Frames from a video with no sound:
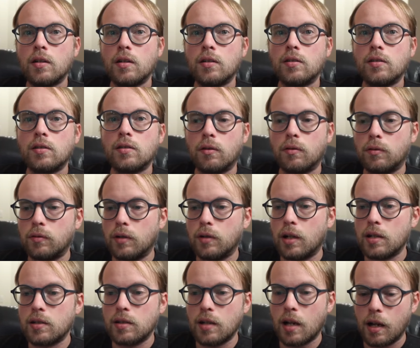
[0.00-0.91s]
So
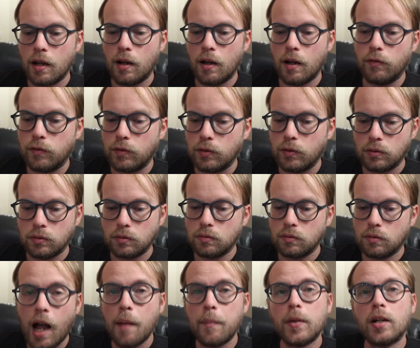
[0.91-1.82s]
it's not helpful.
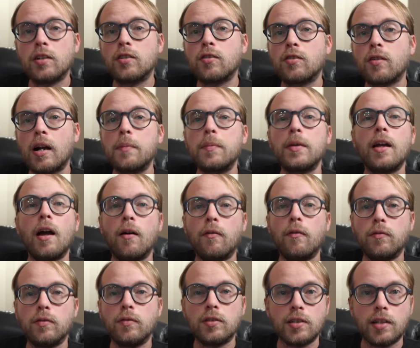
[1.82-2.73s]
I'm going to try to be
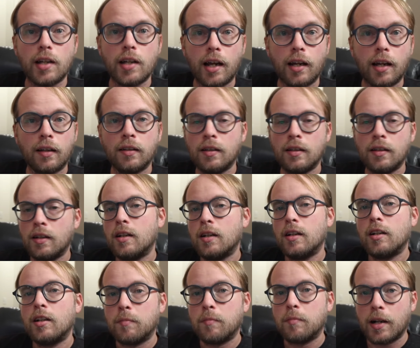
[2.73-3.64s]
helpful today.
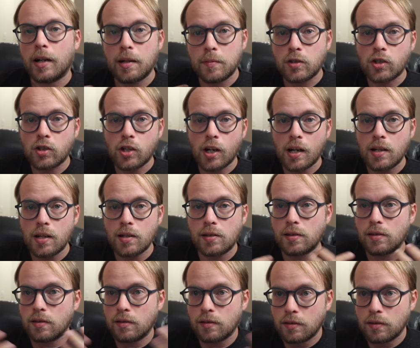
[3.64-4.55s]
My name is
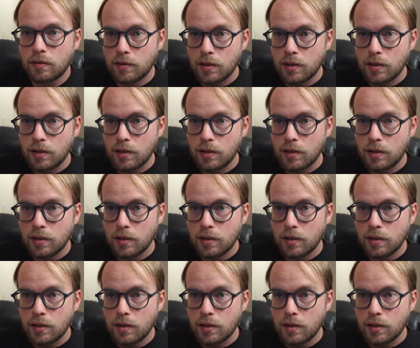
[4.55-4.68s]
Chase.